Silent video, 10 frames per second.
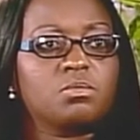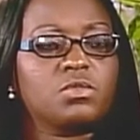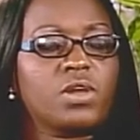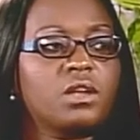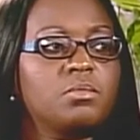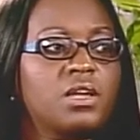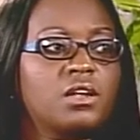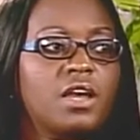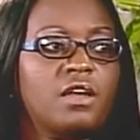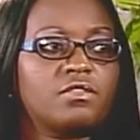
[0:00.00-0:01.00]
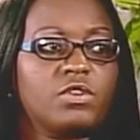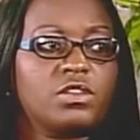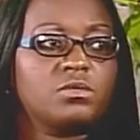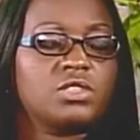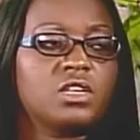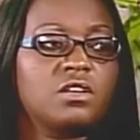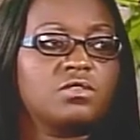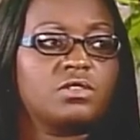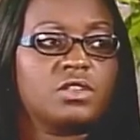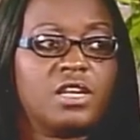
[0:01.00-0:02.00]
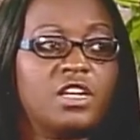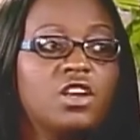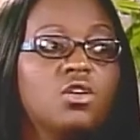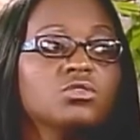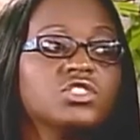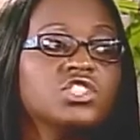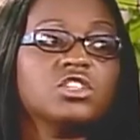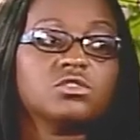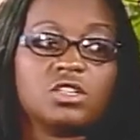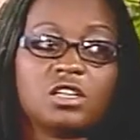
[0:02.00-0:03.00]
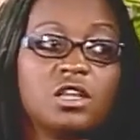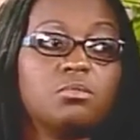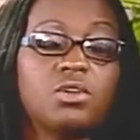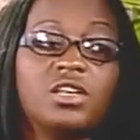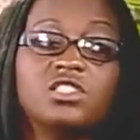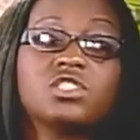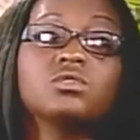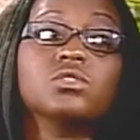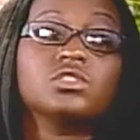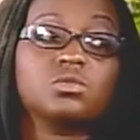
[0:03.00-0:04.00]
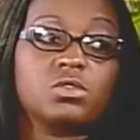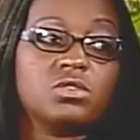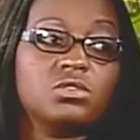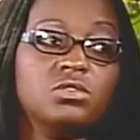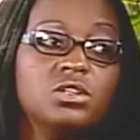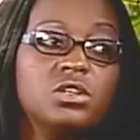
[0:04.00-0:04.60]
create a better lives for themselves, let alone the children that they bring into this world.